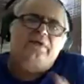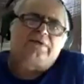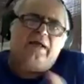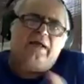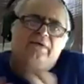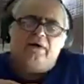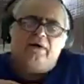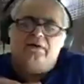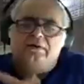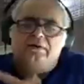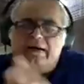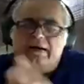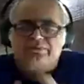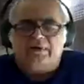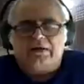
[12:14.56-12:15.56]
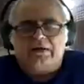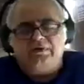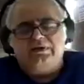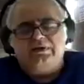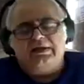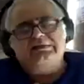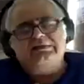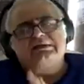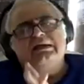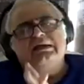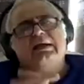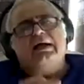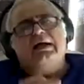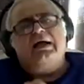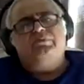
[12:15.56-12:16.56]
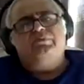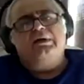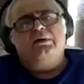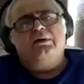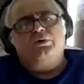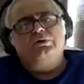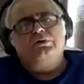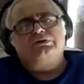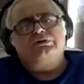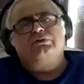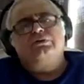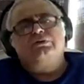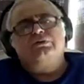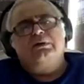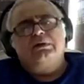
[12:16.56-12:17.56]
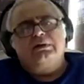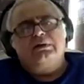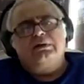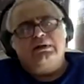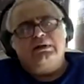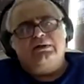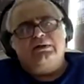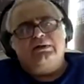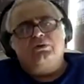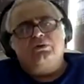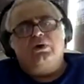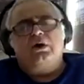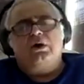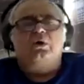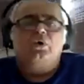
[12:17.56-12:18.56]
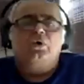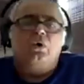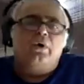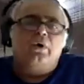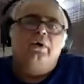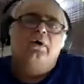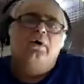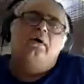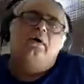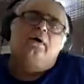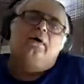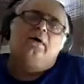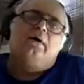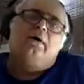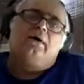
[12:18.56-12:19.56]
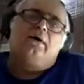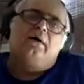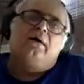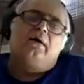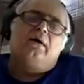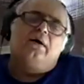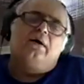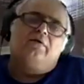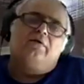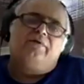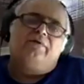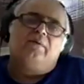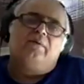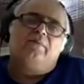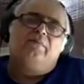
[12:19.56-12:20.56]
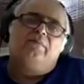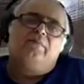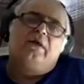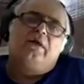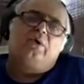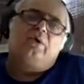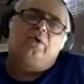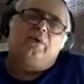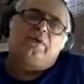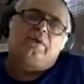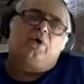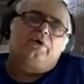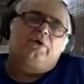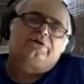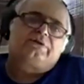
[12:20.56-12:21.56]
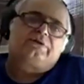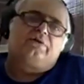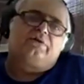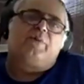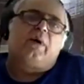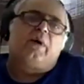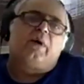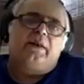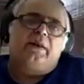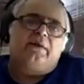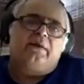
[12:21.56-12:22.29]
that's one of the things I've been opposed to, that do not load a film with costs of marketing.